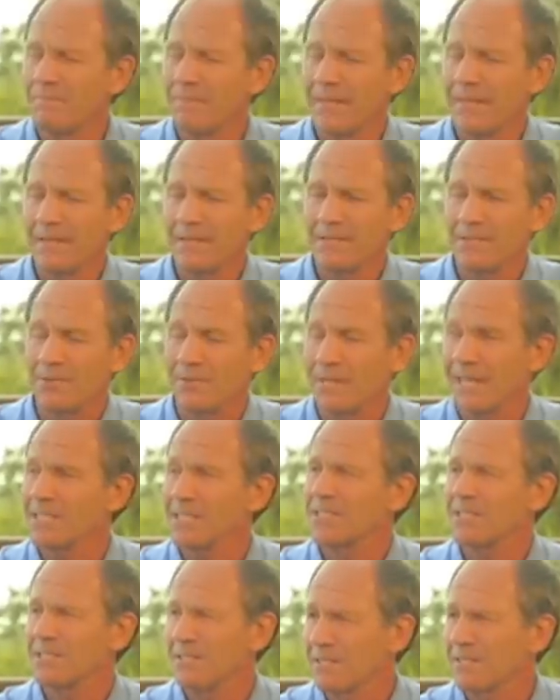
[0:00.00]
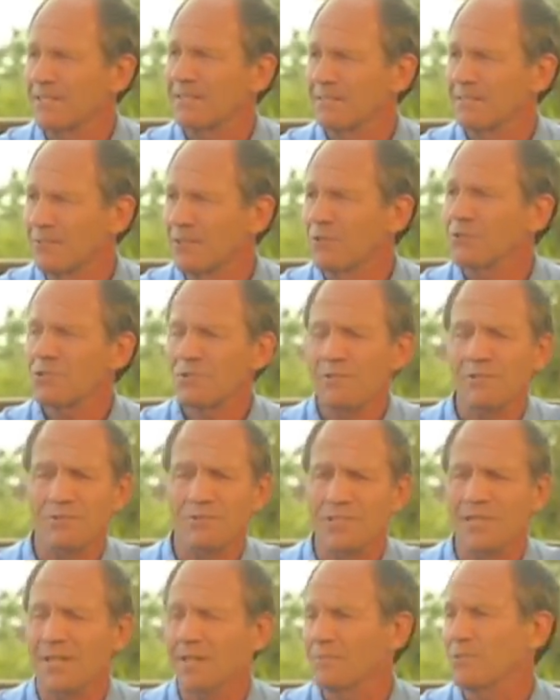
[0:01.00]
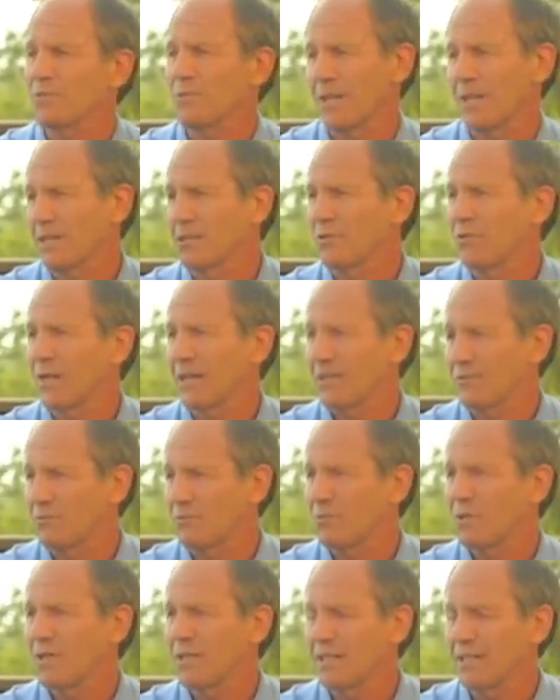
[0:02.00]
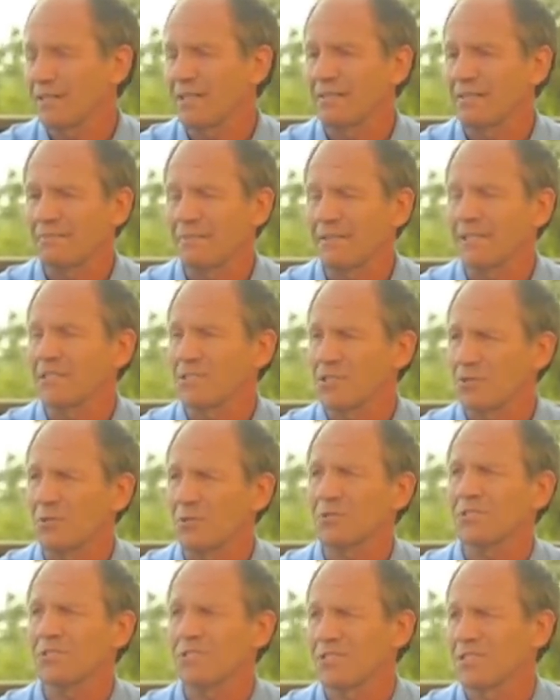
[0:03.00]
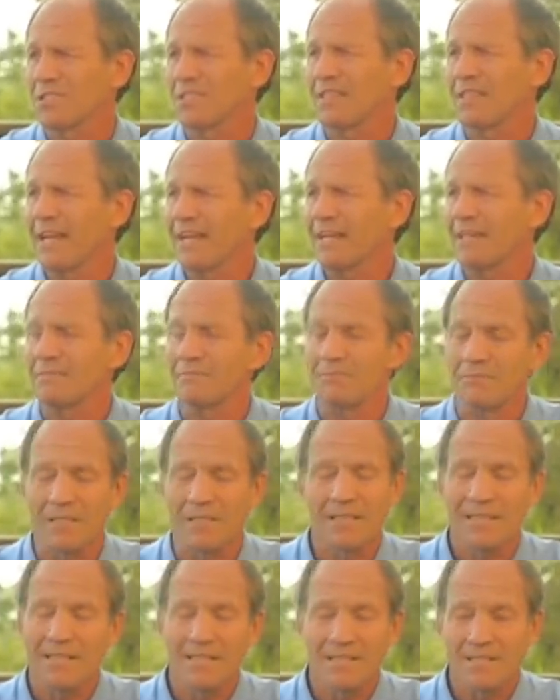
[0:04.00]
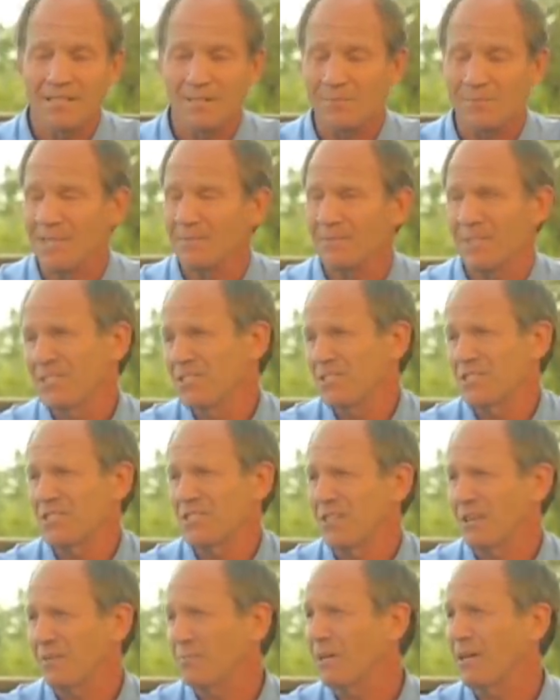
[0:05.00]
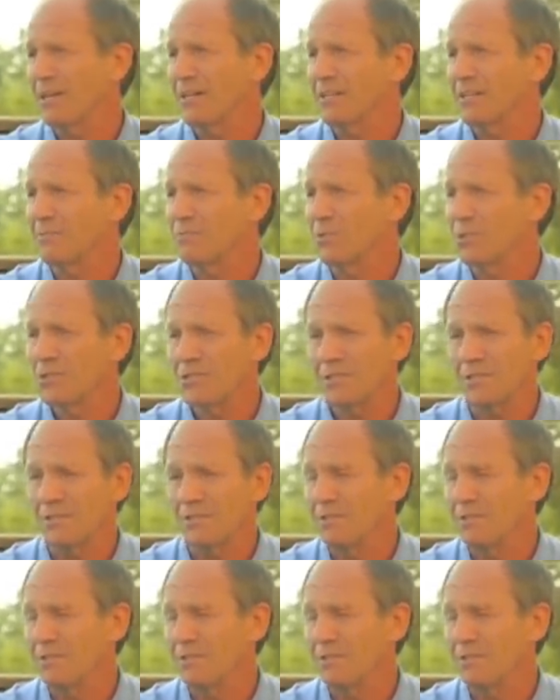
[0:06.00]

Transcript: mm. so that's those are those times when I'd go out and run and I'd find solstice in that. And sometimes I'd just duck behind a bush and